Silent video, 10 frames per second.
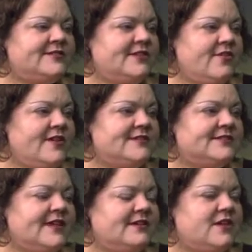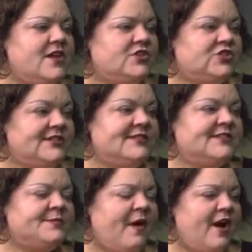series that she's
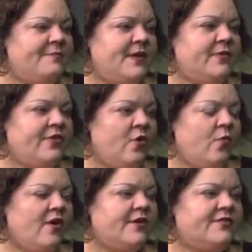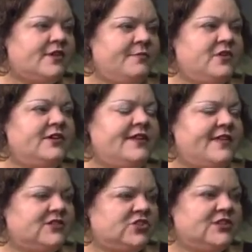inspired me with her work in the community
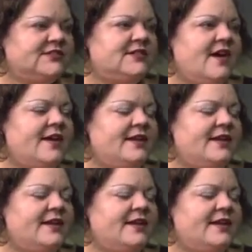that she's done.